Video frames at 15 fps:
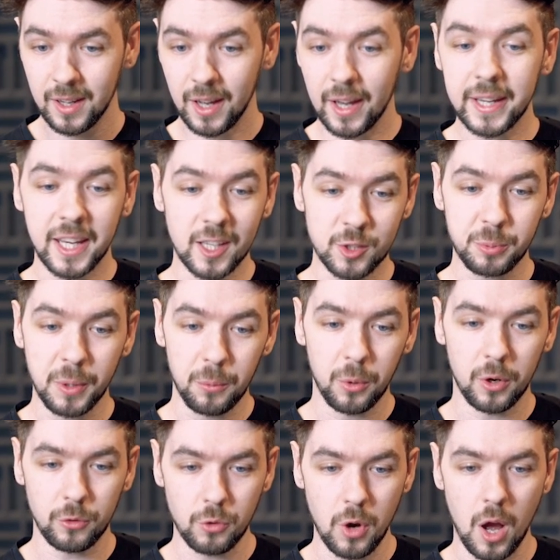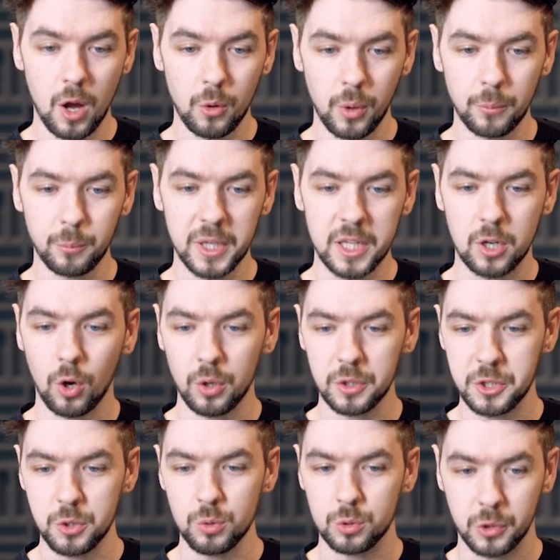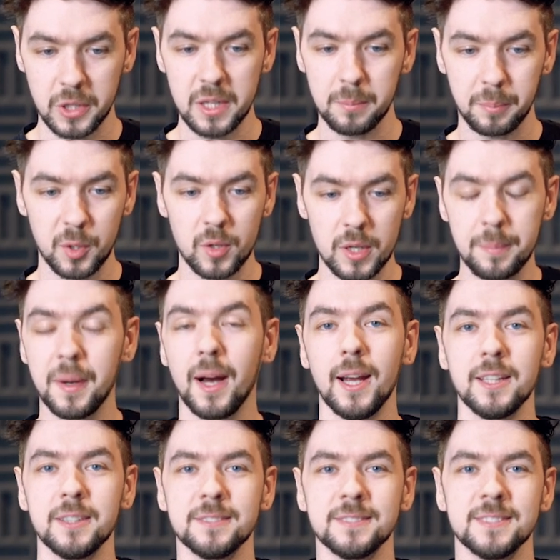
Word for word: I guess we weren't wrong when we called you Green PewDiePie.